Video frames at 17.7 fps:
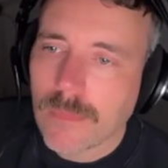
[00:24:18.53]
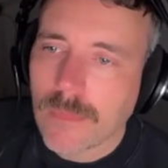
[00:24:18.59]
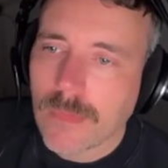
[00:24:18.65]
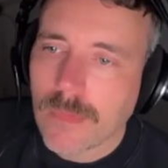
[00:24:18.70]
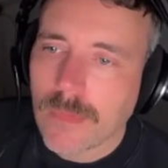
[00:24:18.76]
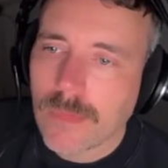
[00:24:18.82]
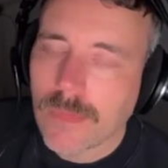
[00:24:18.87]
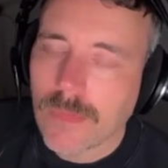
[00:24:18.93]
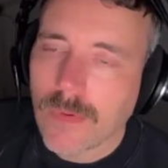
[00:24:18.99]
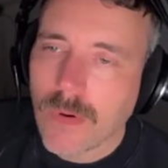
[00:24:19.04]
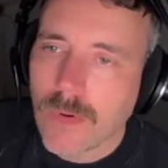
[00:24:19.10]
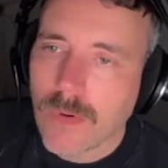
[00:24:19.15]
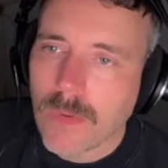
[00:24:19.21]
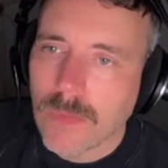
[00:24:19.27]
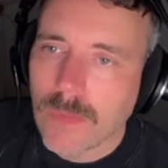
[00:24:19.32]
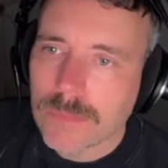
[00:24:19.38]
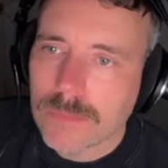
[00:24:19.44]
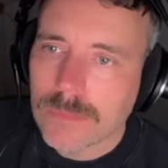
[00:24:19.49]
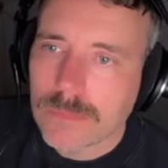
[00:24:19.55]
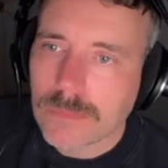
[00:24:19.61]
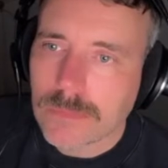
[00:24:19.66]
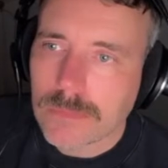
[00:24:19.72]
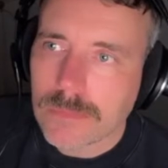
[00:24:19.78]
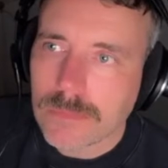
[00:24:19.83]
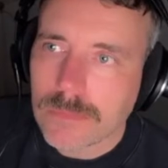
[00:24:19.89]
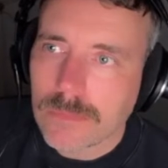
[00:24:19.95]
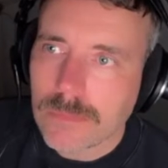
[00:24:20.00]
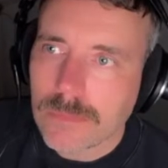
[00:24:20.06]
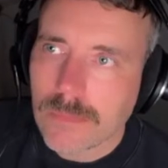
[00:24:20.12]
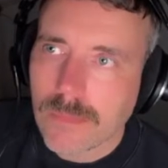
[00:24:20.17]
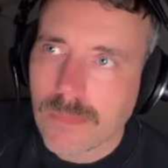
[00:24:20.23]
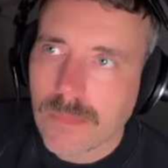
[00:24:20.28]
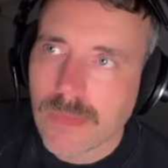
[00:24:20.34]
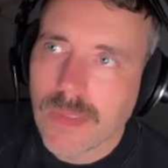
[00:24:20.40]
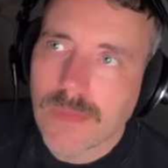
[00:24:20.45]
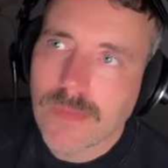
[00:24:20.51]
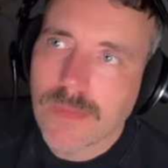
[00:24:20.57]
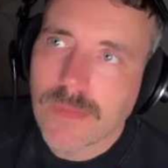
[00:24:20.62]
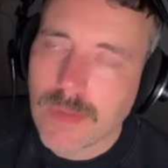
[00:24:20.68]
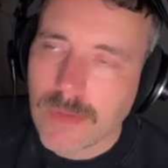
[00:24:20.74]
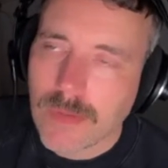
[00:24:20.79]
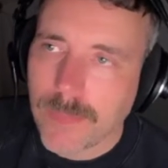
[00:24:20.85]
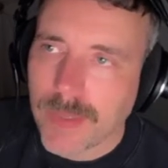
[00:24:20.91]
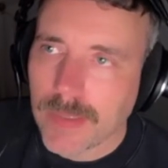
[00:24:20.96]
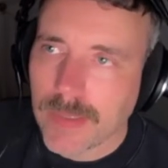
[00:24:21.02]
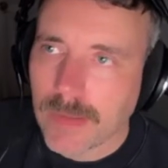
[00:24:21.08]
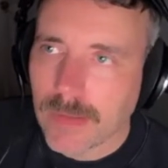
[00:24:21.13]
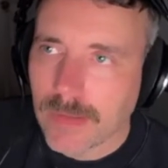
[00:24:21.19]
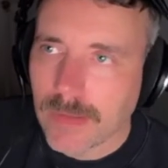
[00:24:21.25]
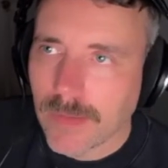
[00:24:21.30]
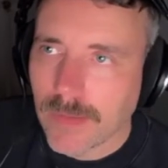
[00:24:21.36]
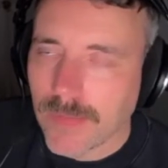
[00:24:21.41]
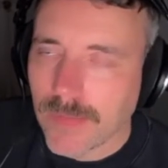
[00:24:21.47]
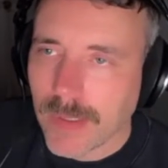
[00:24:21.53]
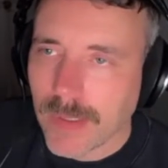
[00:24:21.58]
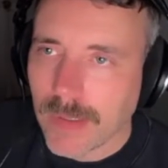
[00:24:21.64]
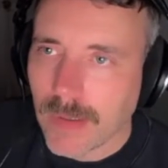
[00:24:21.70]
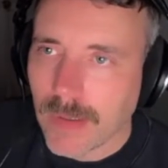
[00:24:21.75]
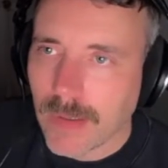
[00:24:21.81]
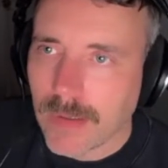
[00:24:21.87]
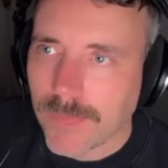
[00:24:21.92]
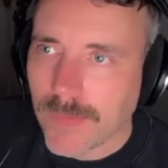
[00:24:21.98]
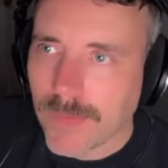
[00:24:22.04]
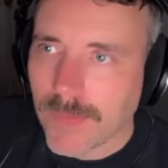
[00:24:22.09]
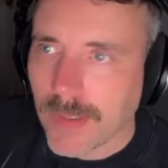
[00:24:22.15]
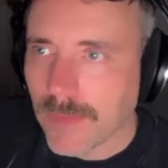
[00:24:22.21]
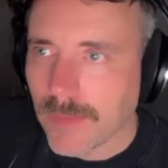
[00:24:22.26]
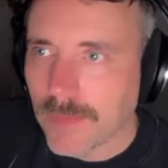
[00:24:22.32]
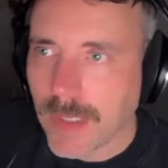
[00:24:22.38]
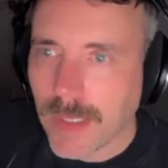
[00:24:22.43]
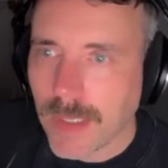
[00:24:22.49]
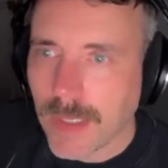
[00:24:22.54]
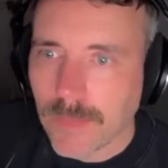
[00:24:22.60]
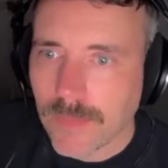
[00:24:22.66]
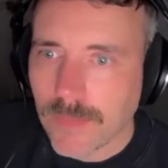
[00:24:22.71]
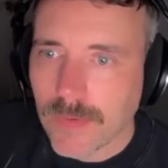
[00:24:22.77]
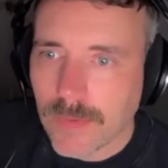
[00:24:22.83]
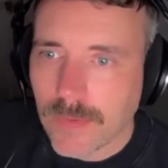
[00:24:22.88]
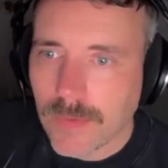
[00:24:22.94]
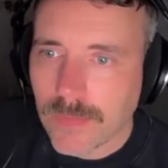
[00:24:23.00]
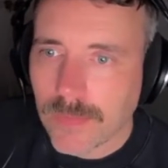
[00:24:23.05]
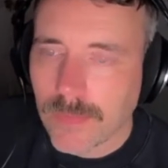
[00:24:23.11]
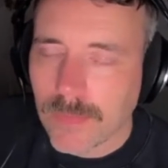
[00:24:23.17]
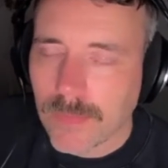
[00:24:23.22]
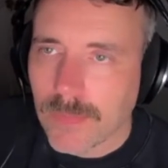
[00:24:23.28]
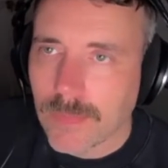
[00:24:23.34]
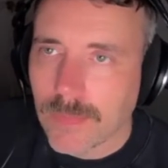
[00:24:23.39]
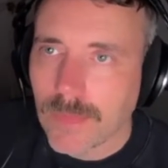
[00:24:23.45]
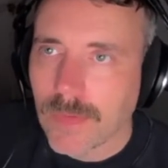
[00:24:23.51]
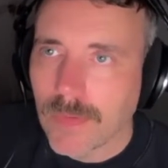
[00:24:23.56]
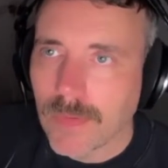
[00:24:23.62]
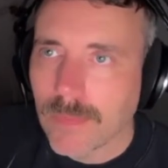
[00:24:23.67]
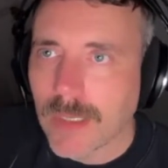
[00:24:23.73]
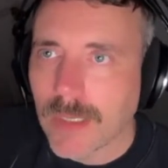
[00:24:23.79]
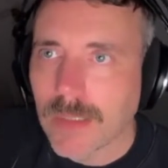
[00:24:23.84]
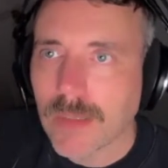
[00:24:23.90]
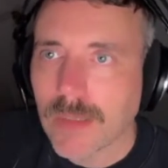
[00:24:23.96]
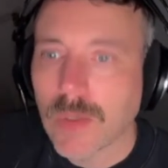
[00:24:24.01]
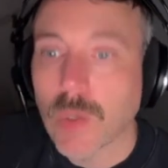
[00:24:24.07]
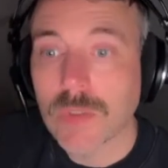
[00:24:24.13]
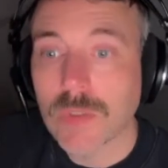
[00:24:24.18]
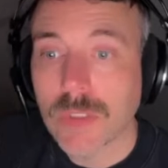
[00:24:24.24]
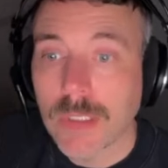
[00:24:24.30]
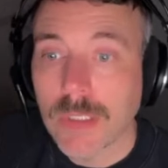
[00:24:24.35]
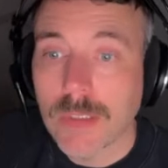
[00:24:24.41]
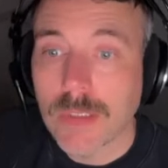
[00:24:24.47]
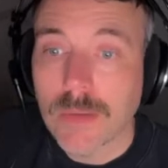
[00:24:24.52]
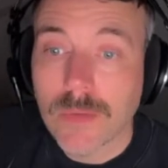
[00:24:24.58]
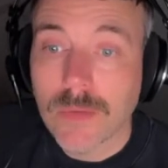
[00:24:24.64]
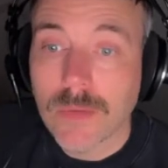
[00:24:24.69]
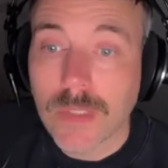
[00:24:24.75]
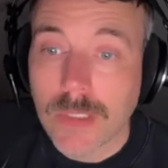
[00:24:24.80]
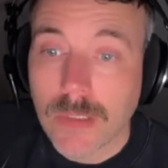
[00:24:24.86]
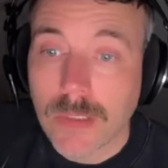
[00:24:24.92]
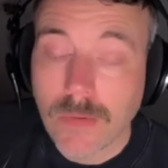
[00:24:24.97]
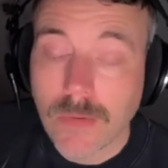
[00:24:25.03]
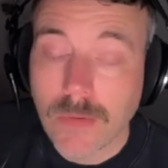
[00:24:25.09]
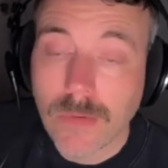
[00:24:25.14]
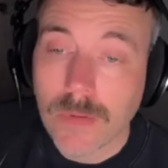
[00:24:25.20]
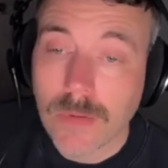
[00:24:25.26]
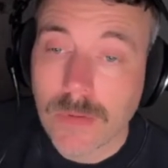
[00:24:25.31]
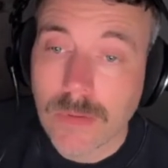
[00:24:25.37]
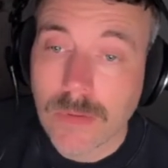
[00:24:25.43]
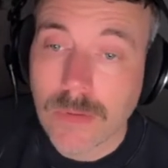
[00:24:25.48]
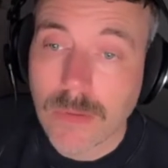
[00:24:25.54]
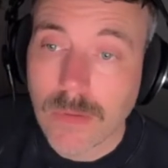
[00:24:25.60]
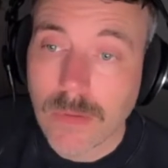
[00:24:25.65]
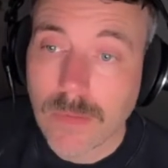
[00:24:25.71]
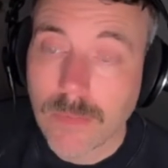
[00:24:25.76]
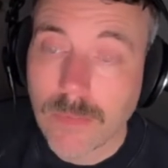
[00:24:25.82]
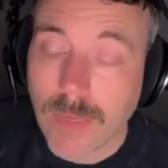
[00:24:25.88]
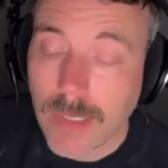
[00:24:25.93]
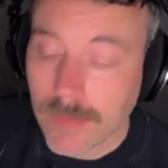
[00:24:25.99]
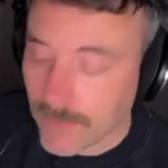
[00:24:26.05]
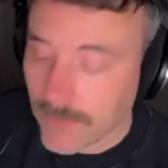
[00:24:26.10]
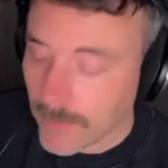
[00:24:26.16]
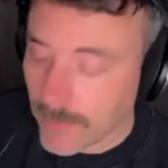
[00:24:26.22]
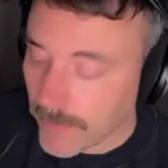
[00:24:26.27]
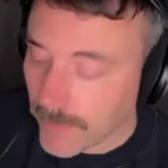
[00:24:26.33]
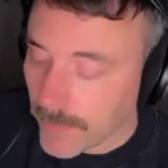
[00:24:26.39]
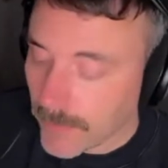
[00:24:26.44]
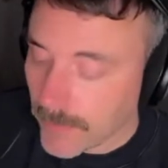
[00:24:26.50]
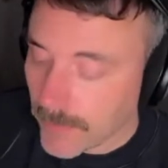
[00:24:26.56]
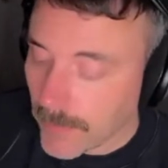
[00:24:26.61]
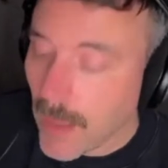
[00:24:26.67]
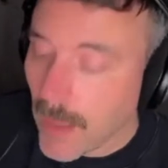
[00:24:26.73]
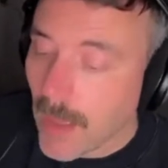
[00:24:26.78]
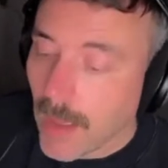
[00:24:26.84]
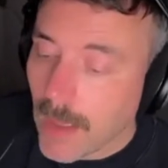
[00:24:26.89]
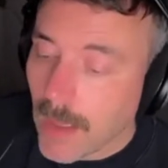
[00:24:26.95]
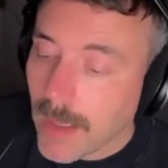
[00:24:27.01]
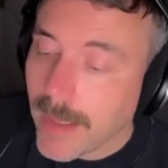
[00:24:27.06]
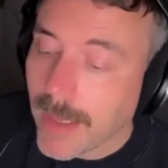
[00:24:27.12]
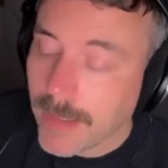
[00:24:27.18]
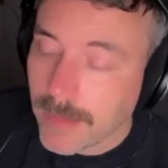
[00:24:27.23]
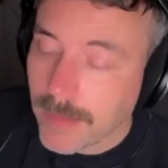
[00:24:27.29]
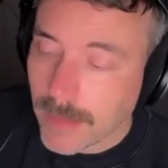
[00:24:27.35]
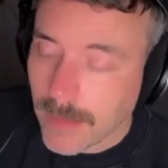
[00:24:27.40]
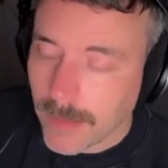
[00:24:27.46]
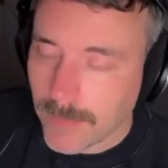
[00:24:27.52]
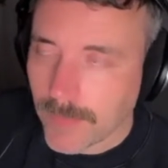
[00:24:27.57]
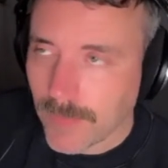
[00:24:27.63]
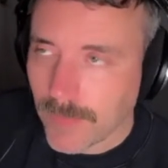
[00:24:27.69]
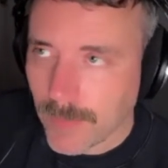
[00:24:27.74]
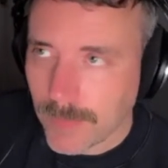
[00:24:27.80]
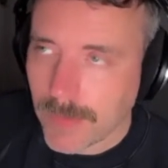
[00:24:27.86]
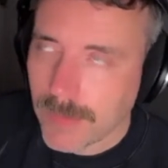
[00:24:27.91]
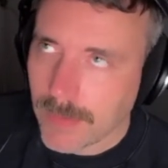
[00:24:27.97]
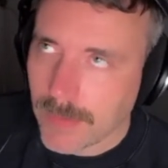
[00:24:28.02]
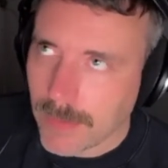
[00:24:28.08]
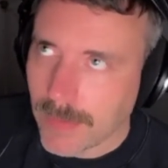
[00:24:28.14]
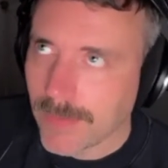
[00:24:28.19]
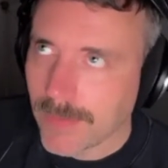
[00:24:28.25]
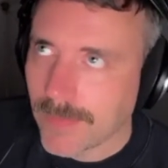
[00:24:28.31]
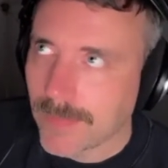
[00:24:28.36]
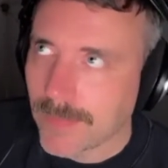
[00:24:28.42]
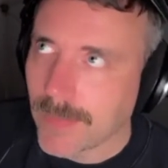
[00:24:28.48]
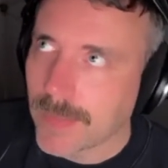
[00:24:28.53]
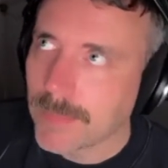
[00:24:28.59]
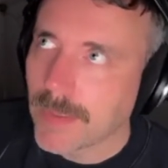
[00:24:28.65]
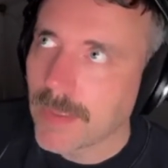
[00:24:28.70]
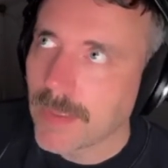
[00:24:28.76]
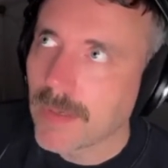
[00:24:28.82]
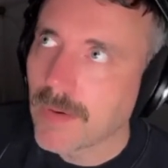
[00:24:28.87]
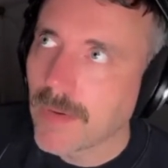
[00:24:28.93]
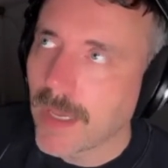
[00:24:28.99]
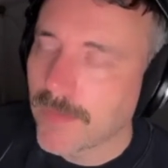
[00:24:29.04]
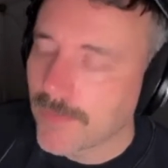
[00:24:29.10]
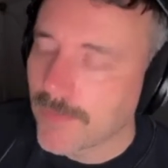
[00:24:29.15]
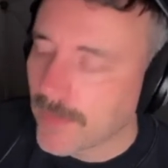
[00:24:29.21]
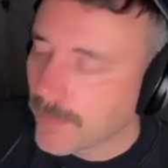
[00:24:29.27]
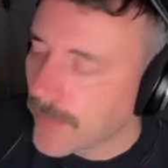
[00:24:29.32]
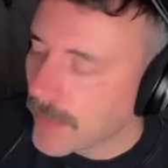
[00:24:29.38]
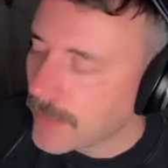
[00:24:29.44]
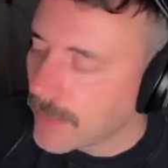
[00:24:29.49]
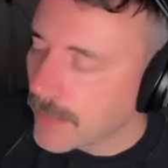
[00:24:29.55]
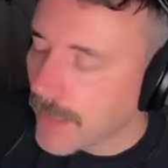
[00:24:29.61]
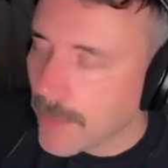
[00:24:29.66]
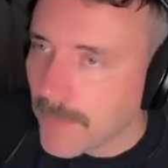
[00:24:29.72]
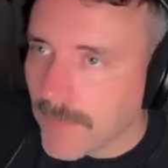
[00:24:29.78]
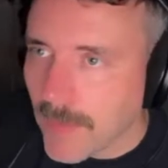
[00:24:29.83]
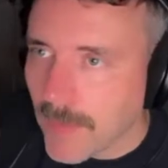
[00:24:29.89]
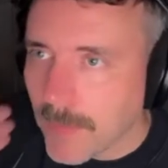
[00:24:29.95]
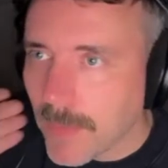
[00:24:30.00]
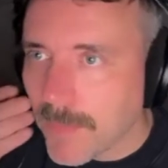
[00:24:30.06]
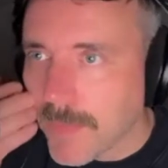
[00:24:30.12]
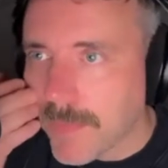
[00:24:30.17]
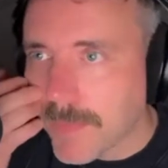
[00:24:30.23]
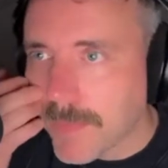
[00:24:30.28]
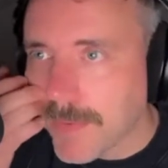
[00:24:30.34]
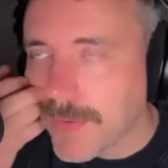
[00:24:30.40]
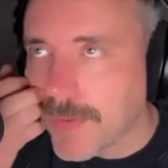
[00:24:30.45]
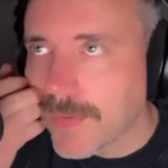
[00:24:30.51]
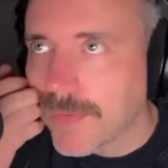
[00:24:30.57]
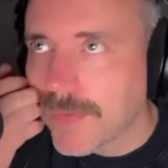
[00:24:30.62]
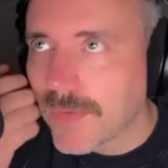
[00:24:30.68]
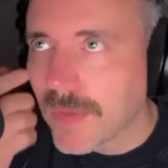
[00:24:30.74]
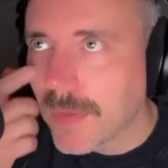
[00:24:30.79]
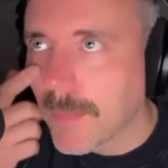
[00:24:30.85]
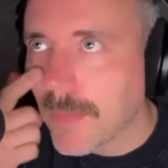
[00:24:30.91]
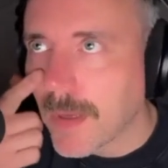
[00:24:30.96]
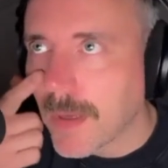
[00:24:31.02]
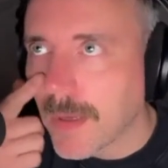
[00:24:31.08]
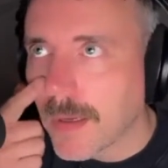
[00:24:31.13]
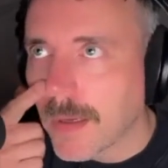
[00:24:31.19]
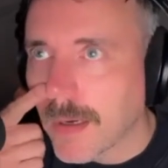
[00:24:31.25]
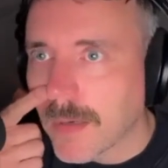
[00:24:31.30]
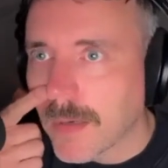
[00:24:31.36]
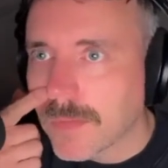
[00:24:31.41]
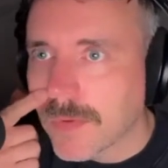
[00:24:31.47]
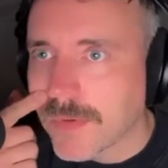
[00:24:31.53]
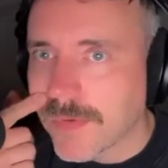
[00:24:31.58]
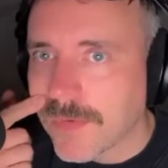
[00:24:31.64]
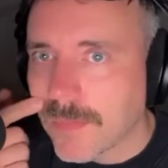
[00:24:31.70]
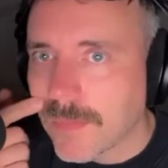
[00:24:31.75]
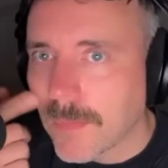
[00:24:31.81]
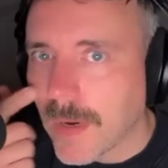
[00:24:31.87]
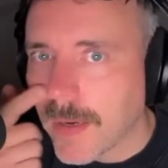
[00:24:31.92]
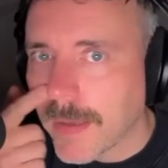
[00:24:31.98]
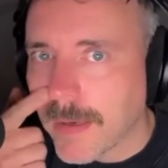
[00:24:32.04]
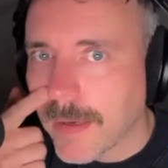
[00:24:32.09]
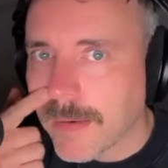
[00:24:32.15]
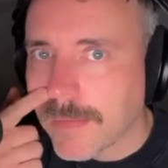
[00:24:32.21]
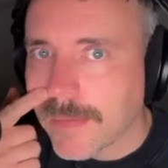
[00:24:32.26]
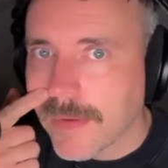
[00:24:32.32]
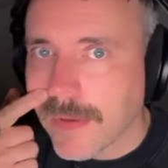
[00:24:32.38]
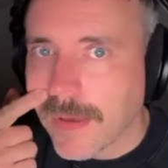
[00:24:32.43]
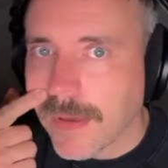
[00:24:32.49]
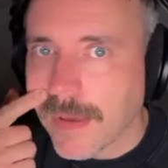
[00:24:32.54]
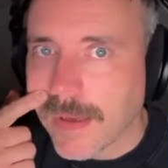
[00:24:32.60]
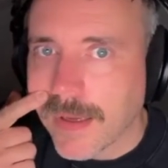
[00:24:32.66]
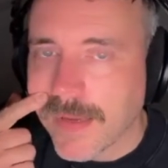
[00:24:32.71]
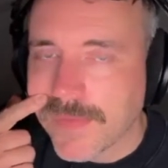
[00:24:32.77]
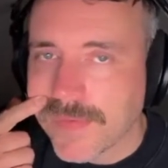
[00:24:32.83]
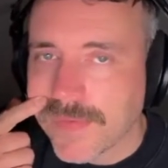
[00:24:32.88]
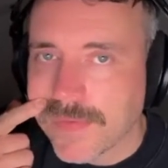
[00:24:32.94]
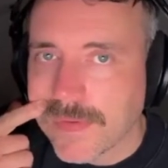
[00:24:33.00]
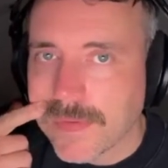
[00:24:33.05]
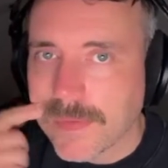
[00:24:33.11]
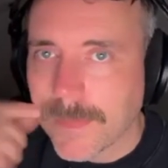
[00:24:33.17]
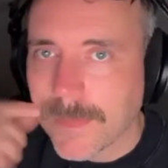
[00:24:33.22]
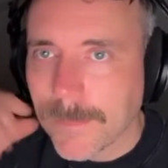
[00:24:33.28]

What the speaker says: So this can depend on the art style of the game, of course. You might not need Houdini or Max, for instance. At the Game Assembly, this might be a long answer, but at the Game Assembly, we were using Autodesk Maya as the